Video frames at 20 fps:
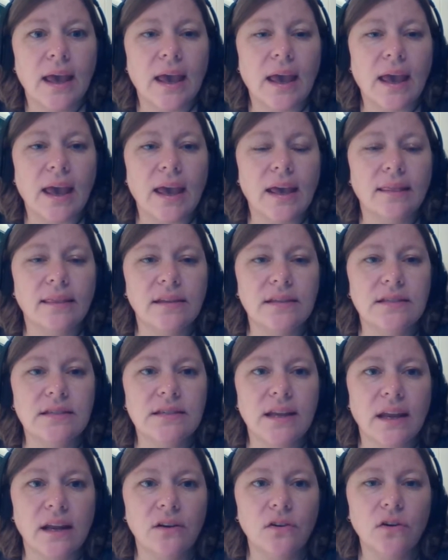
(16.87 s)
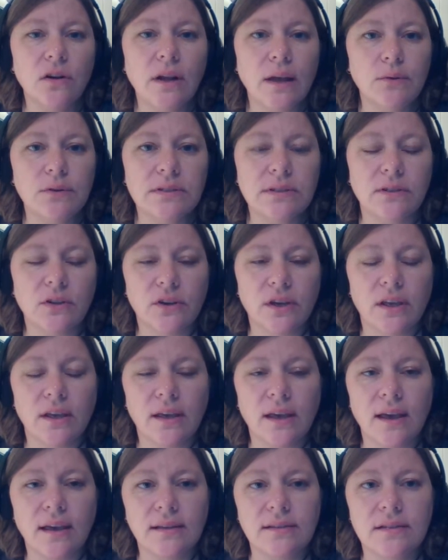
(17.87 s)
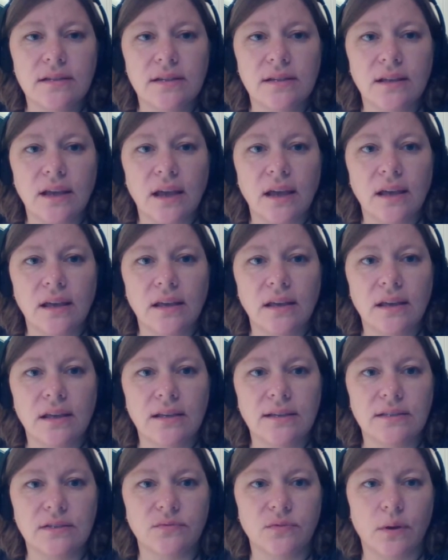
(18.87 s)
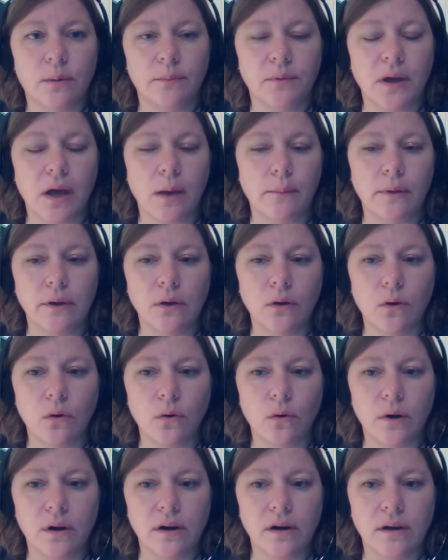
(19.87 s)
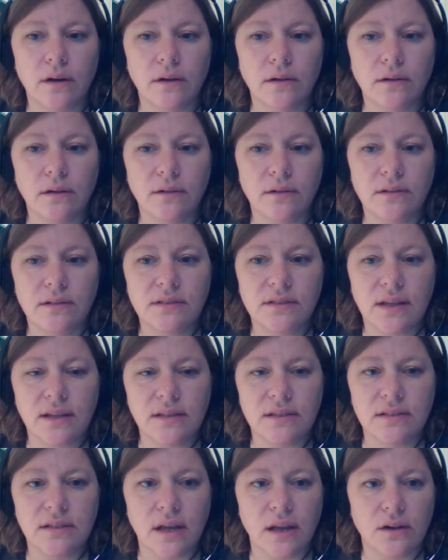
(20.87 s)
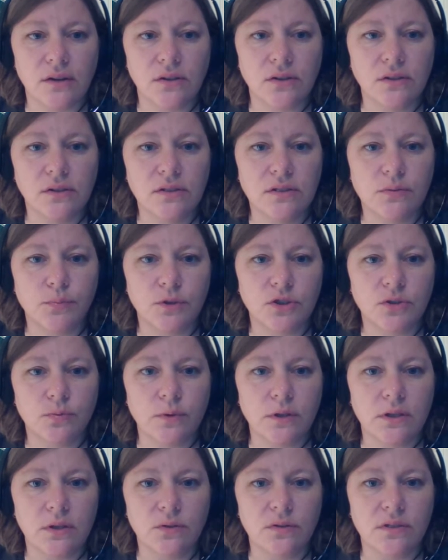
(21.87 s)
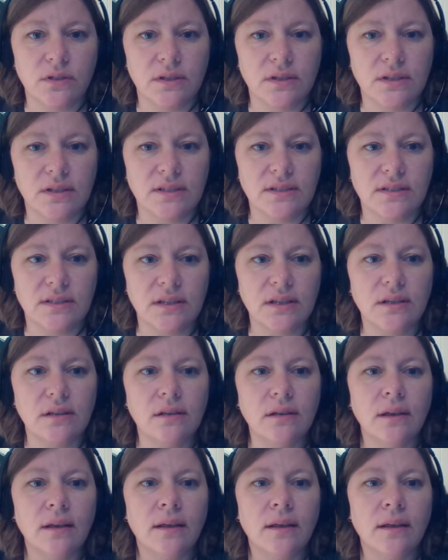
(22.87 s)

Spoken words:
And the standard I was looking at today is from Common Core State Standards, which we use in DC.